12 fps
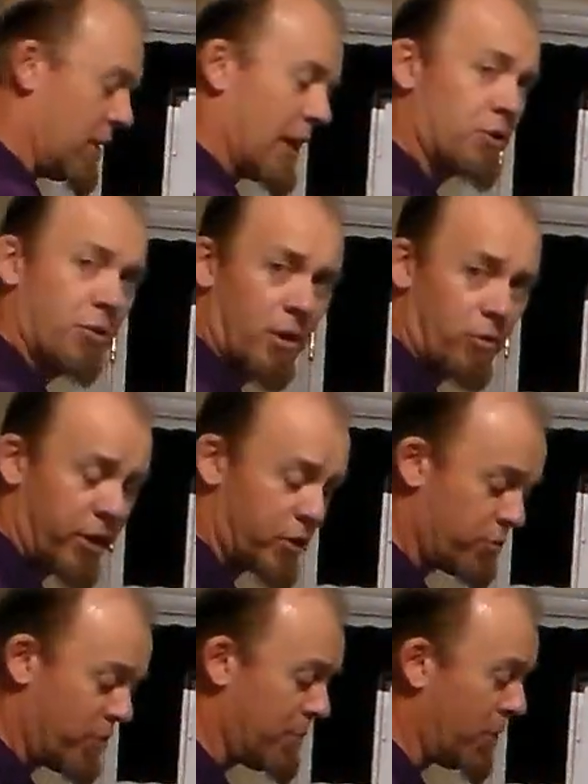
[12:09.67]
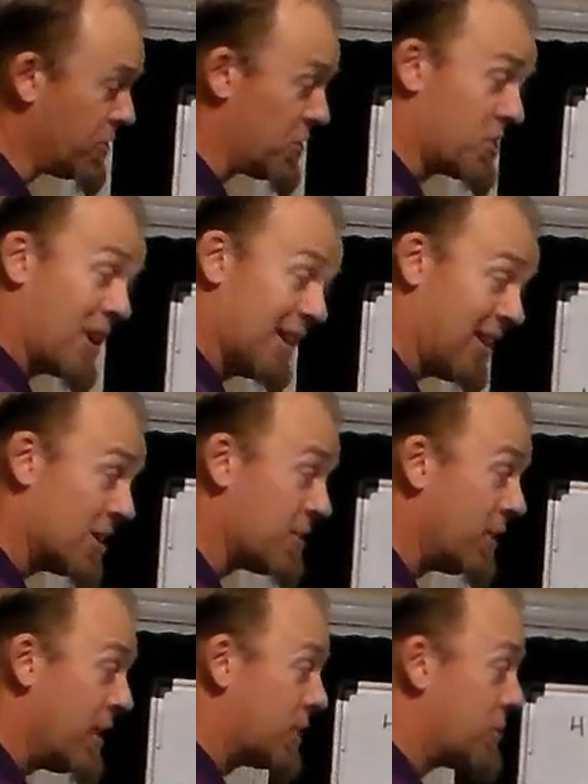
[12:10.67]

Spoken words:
is electron rich, remember, because it's got lots of